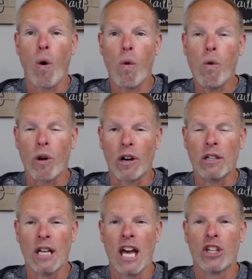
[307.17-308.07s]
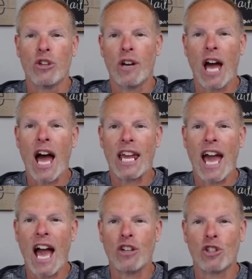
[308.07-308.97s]
or you're not
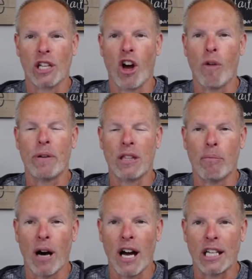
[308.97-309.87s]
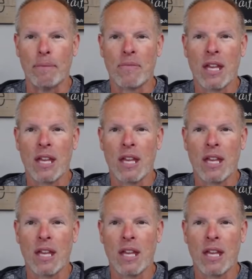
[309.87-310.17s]
actually helping the body.